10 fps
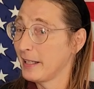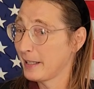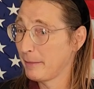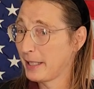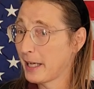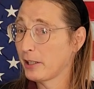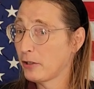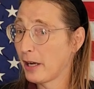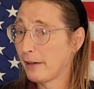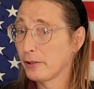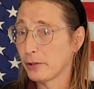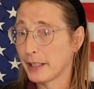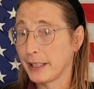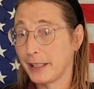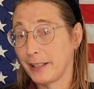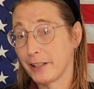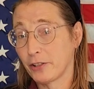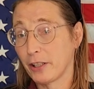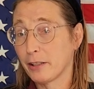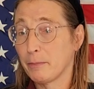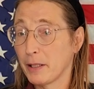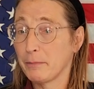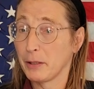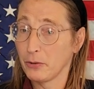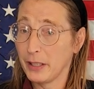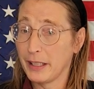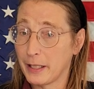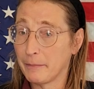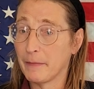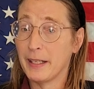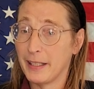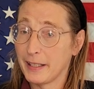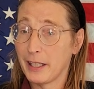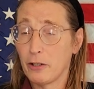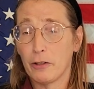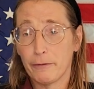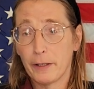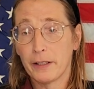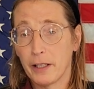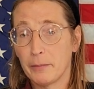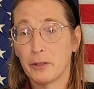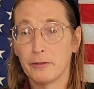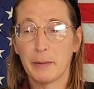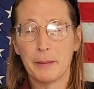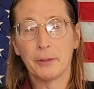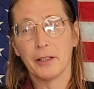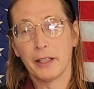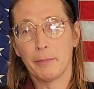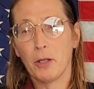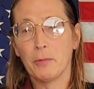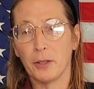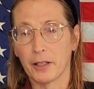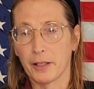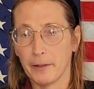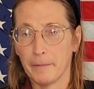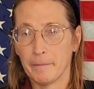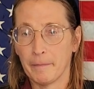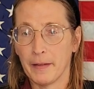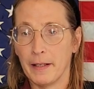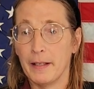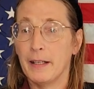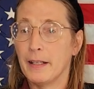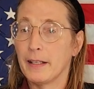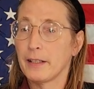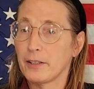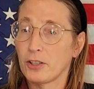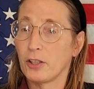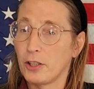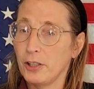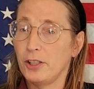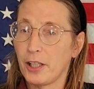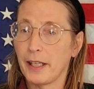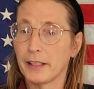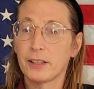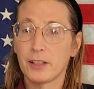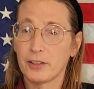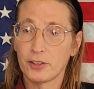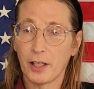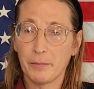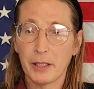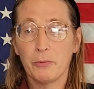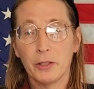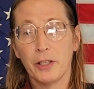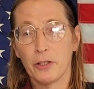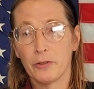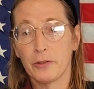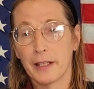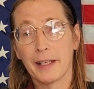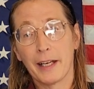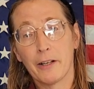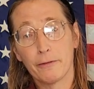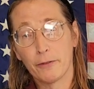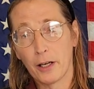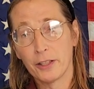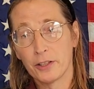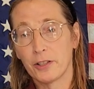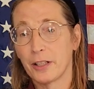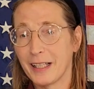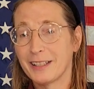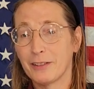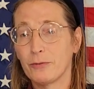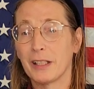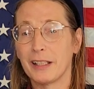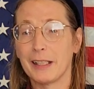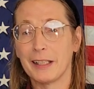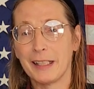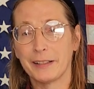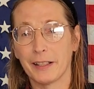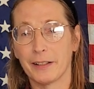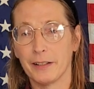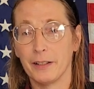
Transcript: They may not know everyone in the district, but between them, they know a fair number of people in the poll book. There's a good chance somebody will know that our fraudster isn't really Lisa.